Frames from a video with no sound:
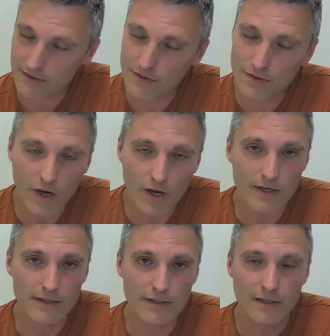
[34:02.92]
at the
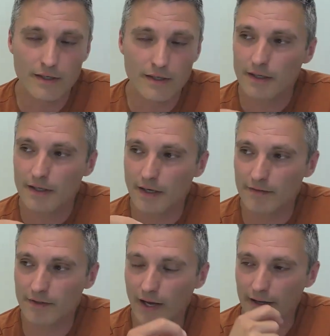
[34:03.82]
heart
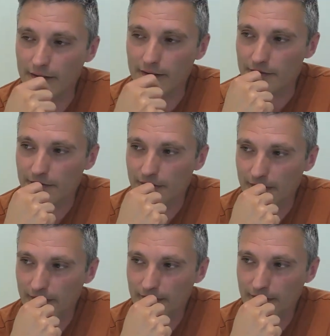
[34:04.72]
of a lot of
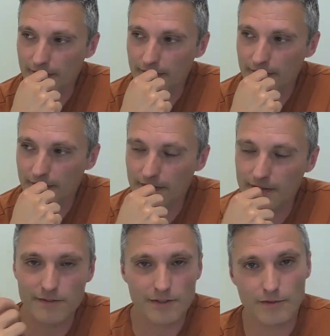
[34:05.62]

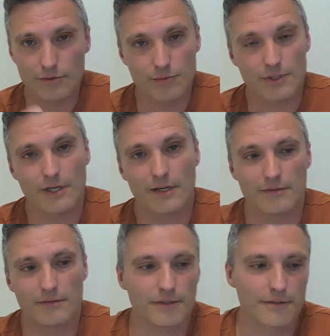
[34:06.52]
the skills with
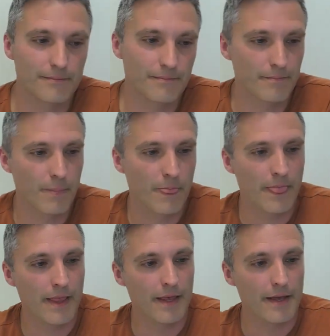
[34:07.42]
conflict.
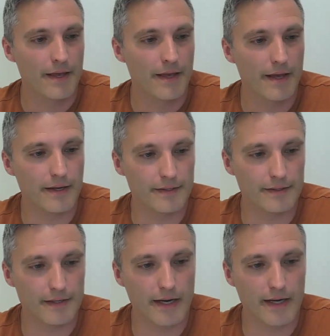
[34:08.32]

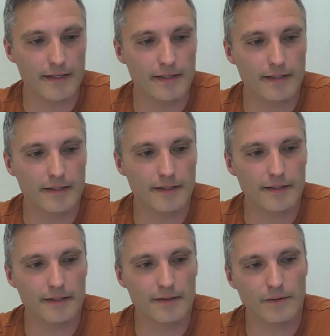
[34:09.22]
And
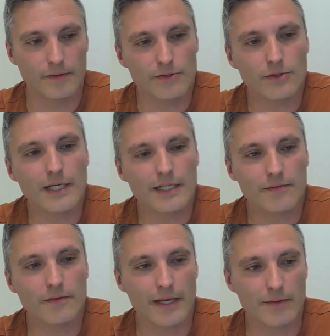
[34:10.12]
when I was trying to
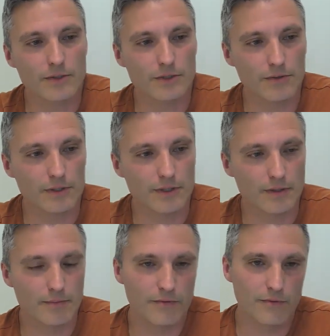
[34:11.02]
give language to
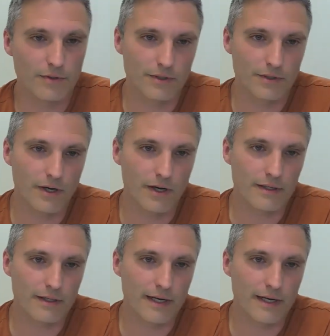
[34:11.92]
it before the talk,